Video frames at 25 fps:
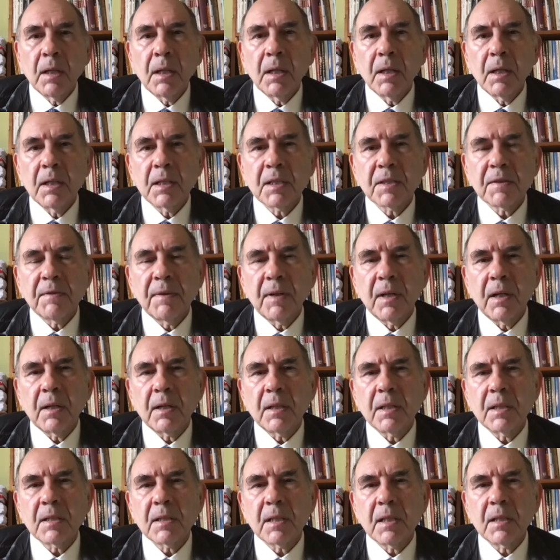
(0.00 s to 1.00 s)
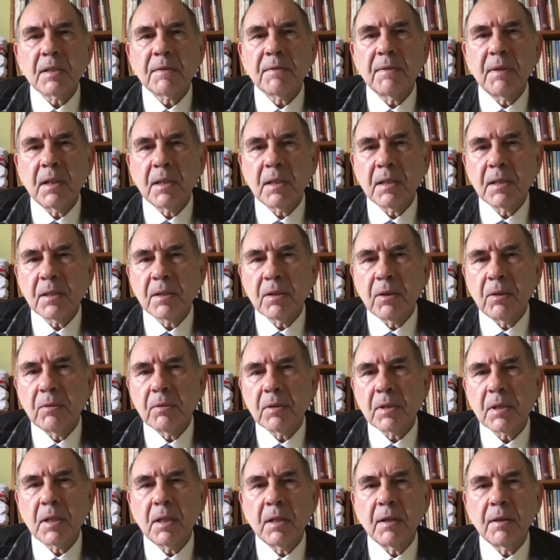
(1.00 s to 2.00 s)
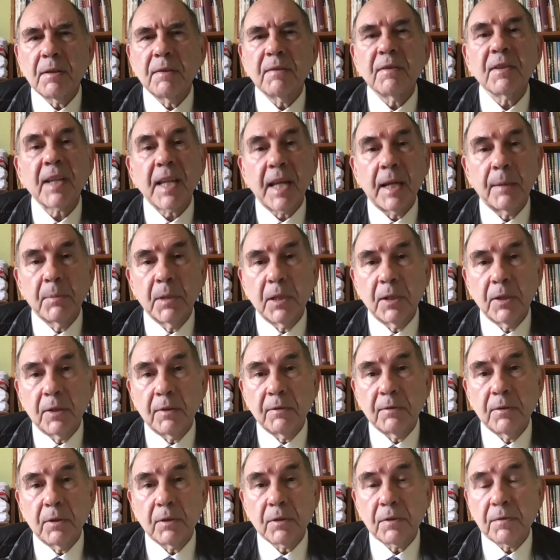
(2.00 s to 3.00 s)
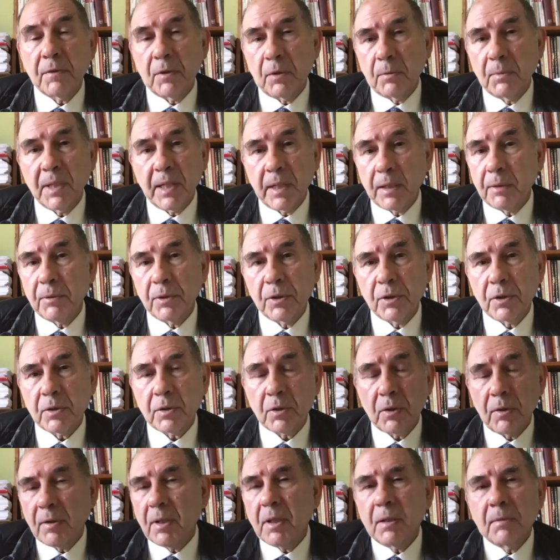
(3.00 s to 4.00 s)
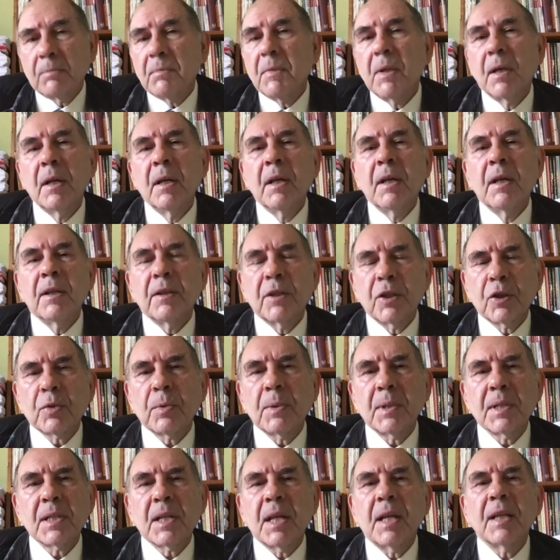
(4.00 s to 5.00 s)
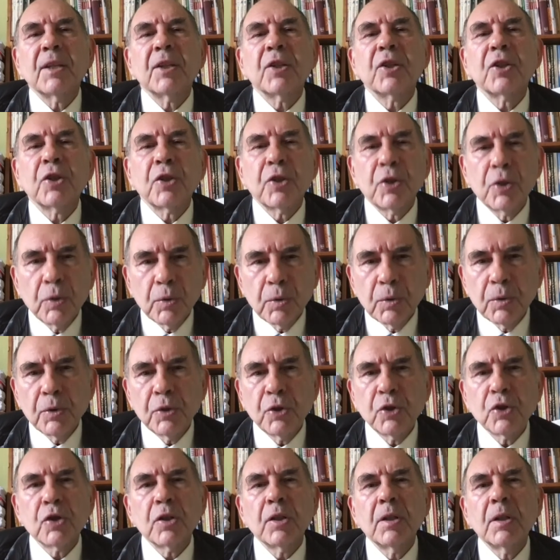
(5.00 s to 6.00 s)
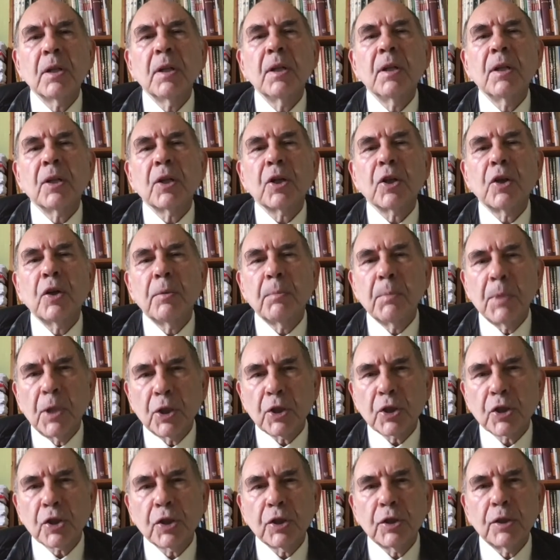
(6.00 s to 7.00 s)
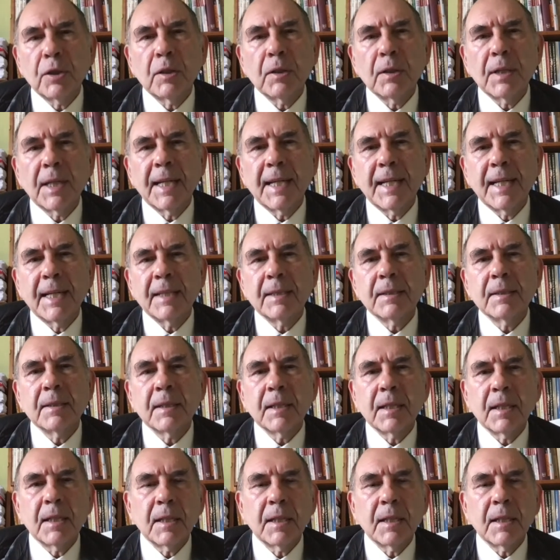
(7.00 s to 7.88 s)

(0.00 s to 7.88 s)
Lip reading: as far as those the vocabulary of those form languages. So that this was a huge commercial and